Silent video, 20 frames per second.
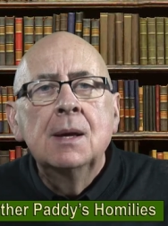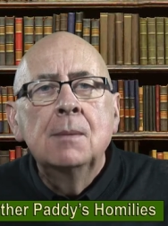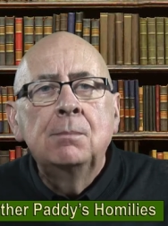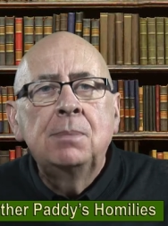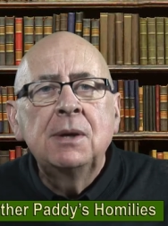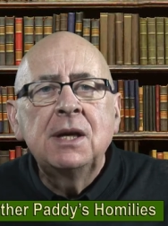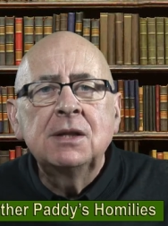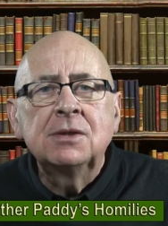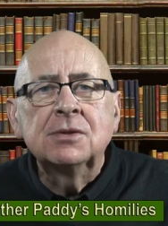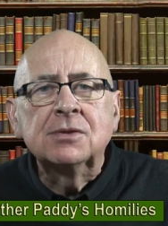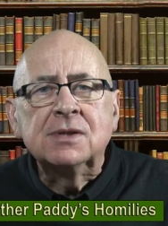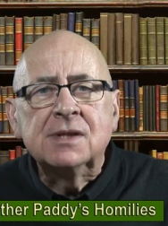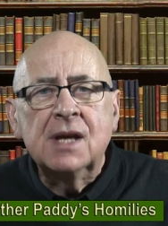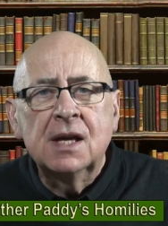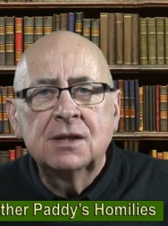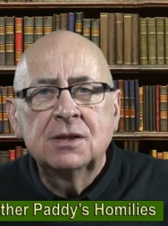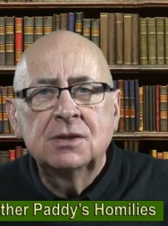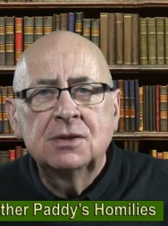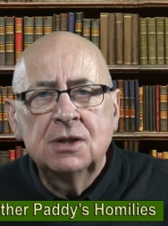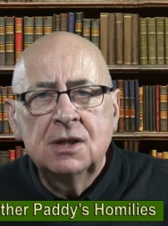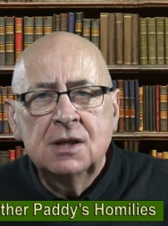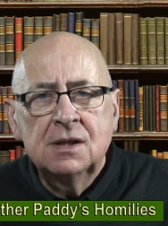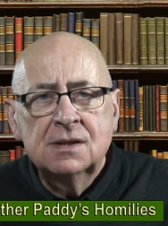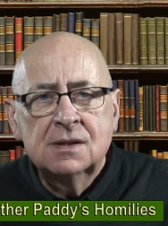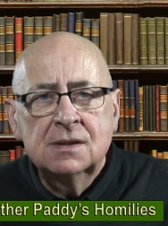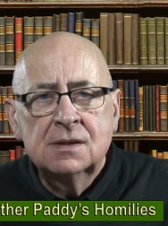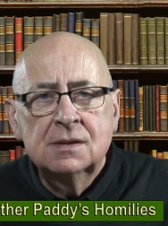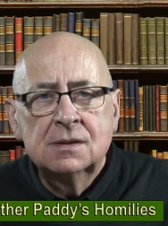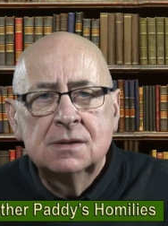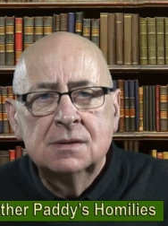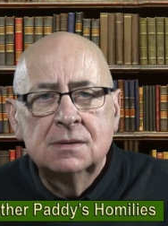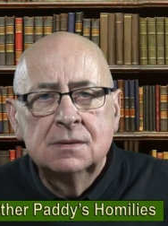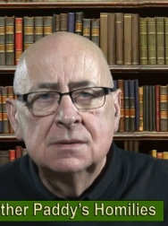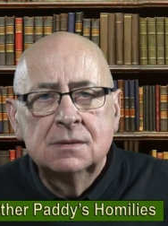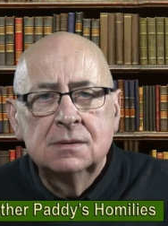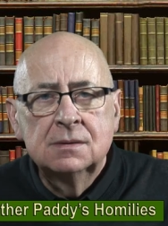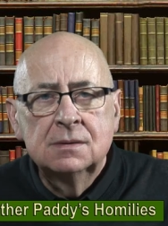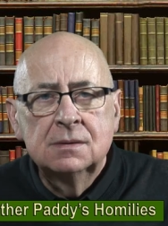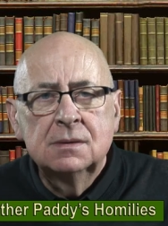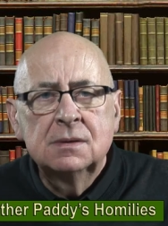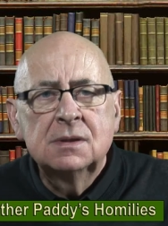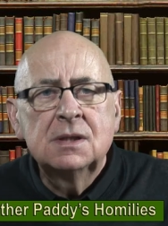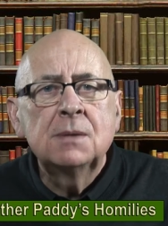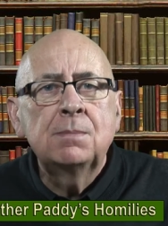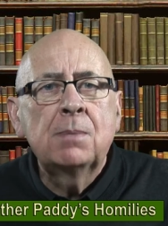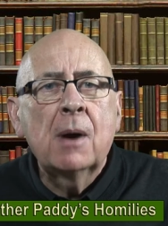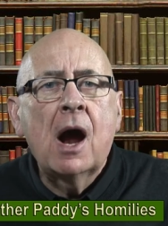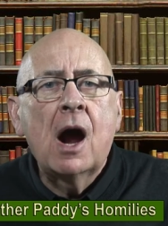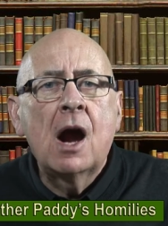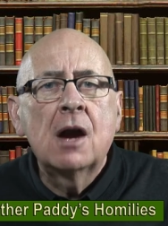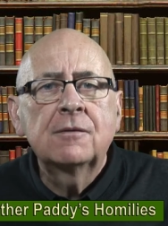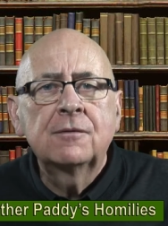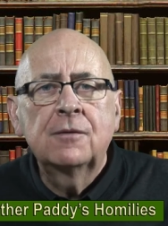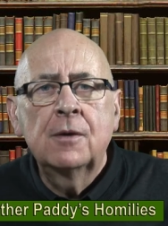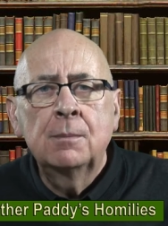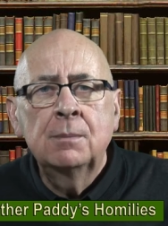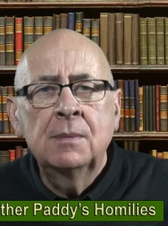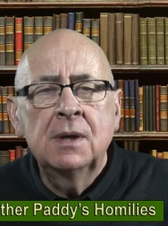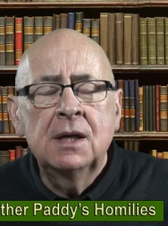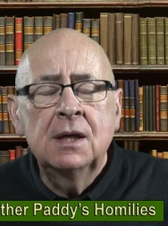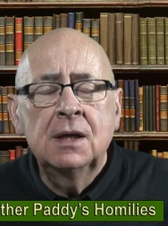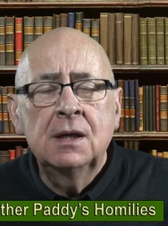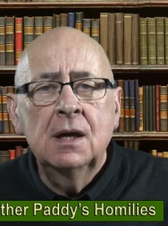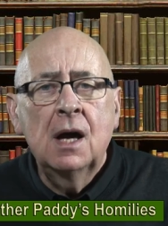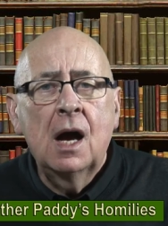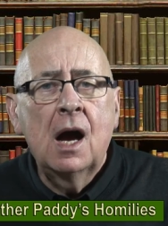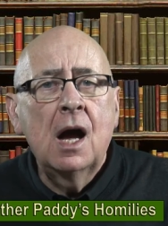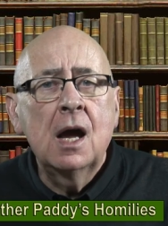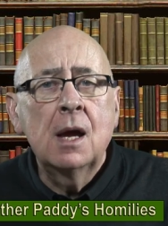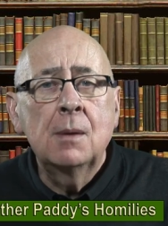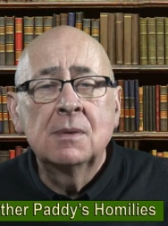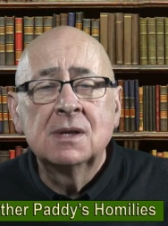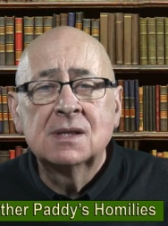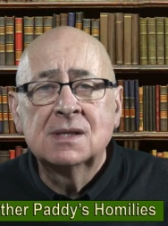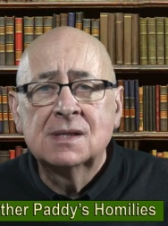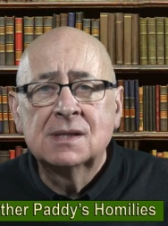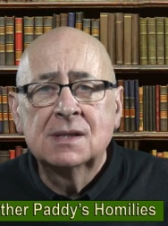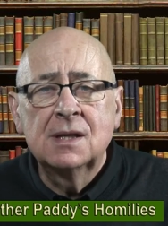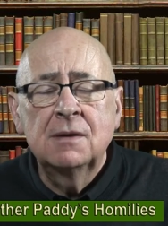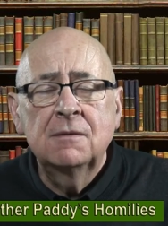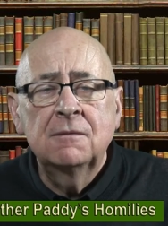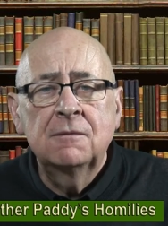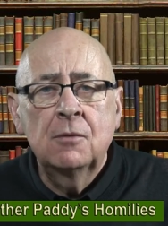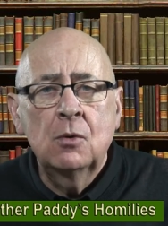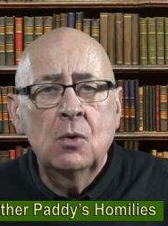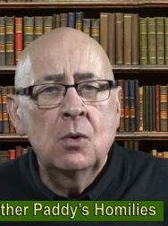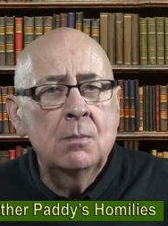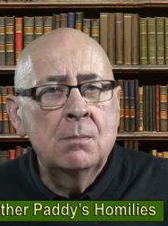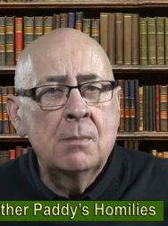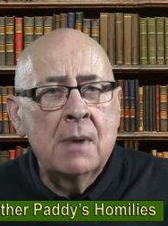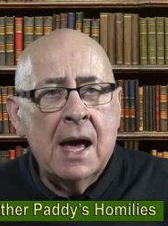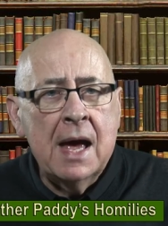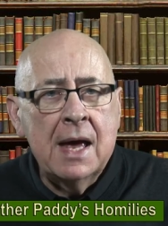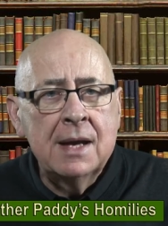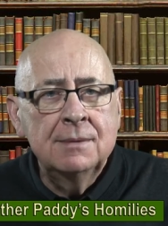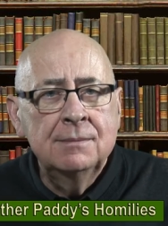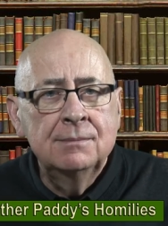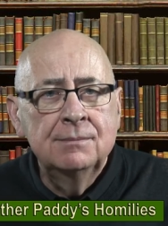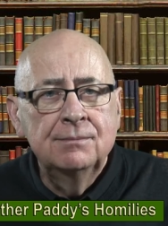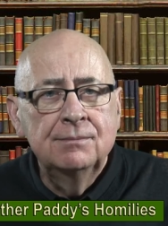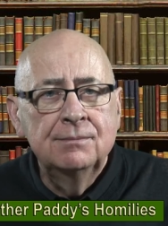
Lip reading: Peter said to Jesus, "Depart from me, I am a sinful man."